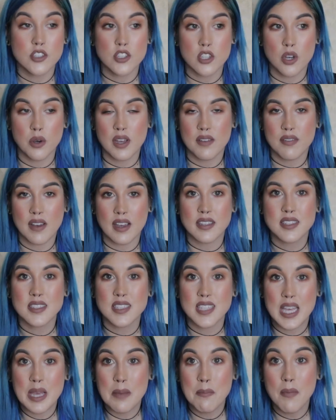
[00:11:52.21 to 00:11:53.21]
So if I
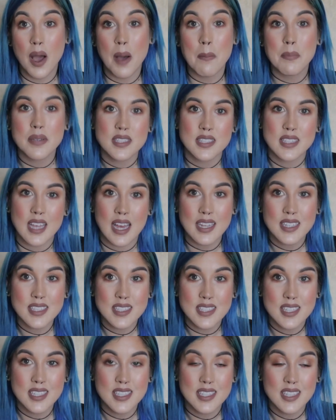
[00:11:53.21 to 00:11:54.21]
seem
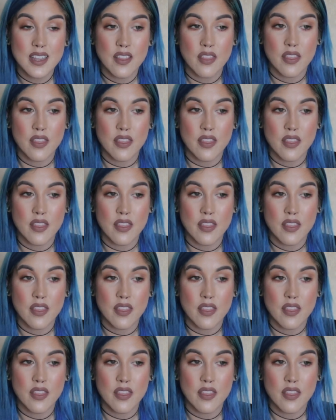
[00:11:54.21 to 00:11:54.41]
upset,